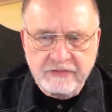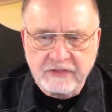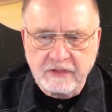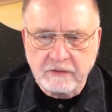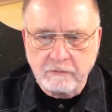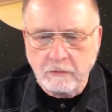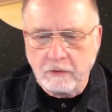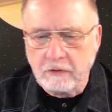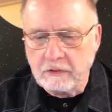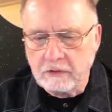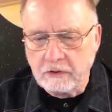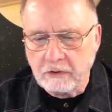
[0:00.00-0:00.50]

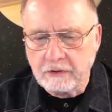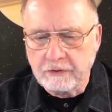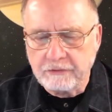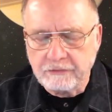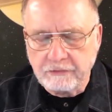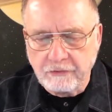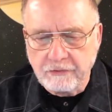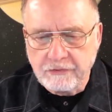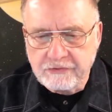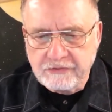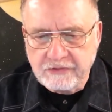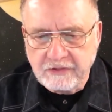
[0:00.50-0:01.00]
and we'll learn
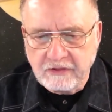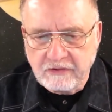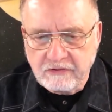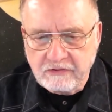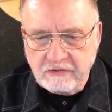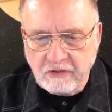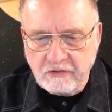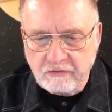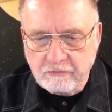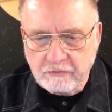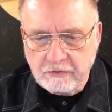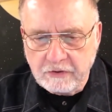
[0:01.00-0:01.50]
those things
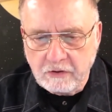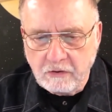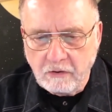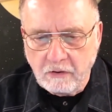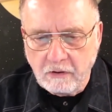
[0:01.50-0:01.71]
as we go